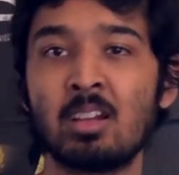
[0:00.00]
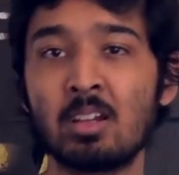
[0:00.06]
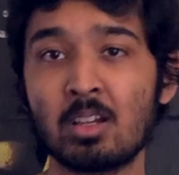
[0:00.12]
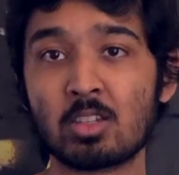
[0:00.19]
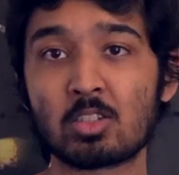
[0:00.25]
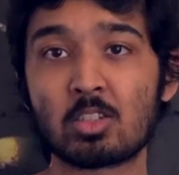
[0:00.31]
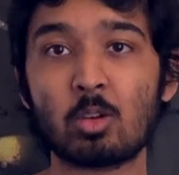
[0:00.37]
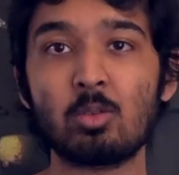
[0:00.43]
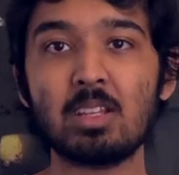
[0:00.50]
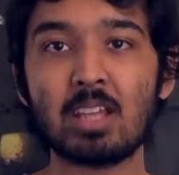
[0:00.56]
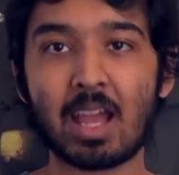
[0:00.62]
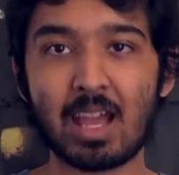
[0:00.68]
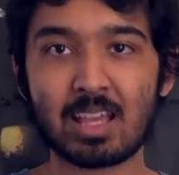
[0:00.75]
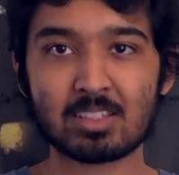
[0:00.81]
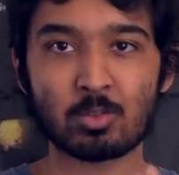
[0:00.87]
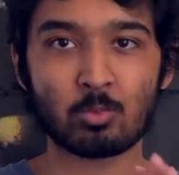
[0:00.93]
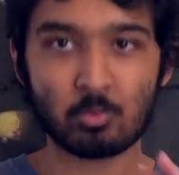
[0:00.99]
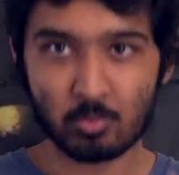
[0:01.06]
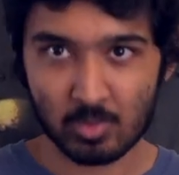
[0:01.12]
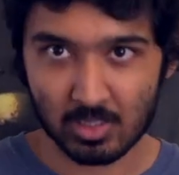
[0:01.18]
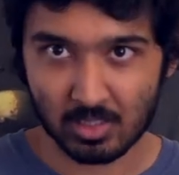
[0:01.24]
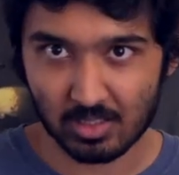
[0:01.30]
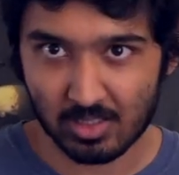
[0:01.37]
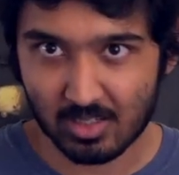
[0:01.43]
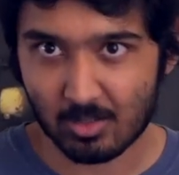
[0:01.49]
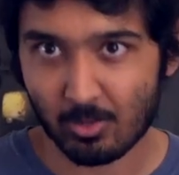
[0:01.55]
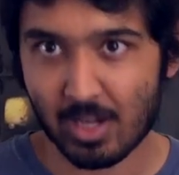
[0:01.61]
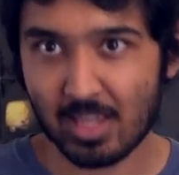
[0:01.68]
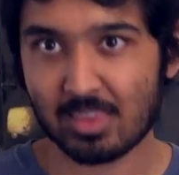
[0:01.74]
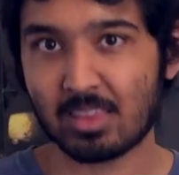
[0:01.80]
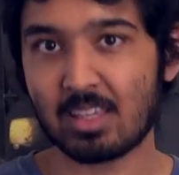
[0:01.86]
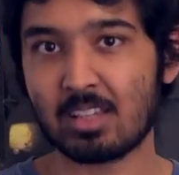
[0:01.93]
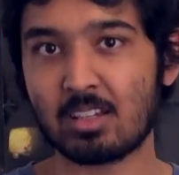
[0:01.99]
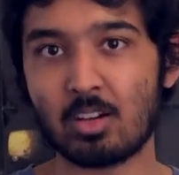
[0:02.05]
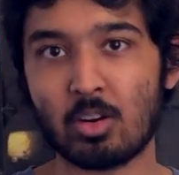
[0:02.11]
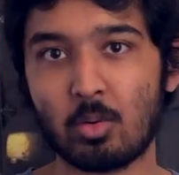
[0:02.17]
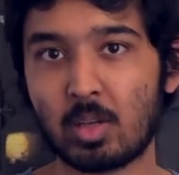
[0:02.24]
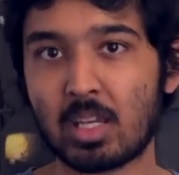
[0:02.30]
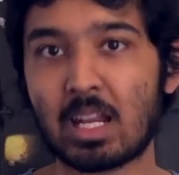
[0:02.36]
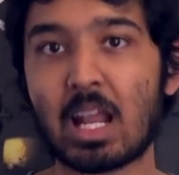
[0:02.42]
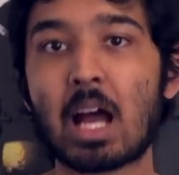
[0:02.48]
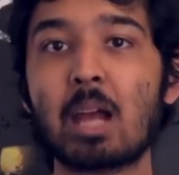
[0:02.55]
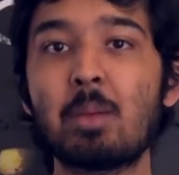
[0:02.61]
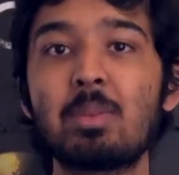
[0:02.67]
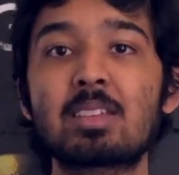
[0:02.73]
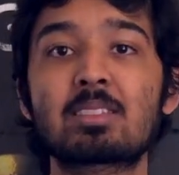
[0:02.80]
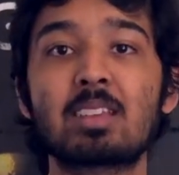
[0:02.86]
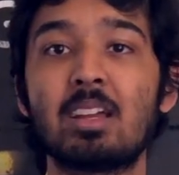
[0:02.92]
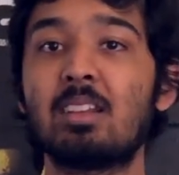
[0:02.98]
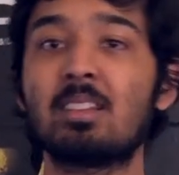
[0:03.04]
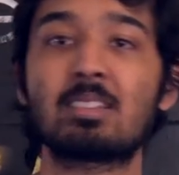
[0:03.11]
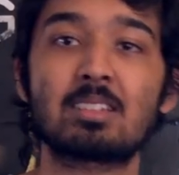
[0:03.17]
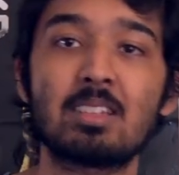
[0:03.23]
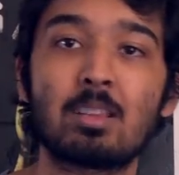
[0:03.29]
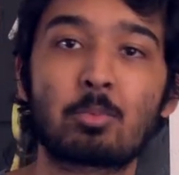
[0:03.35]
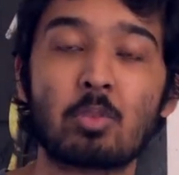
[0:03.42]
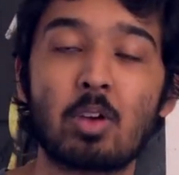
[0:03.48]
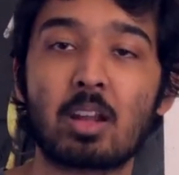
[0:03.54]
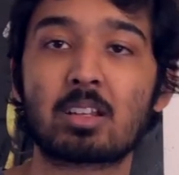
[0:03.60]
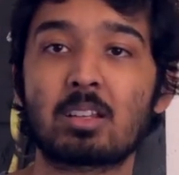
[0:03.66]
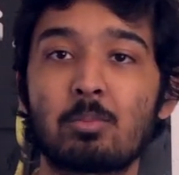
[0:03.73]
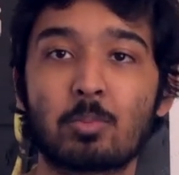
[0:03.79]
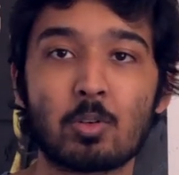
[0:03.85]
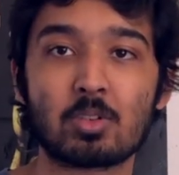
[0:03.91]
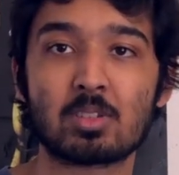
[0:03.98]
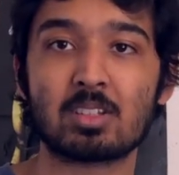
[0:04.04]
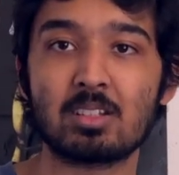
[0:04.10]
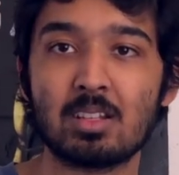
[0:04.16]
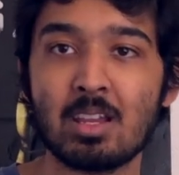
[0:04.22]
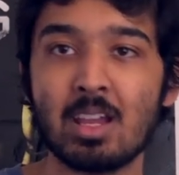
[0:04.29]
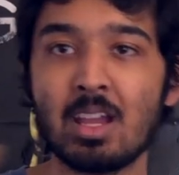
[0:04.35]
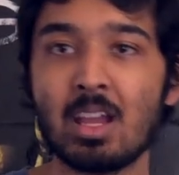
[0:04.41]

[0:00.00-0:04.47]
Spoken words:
Sony has a really great thing going. I'm excited to see the product in person.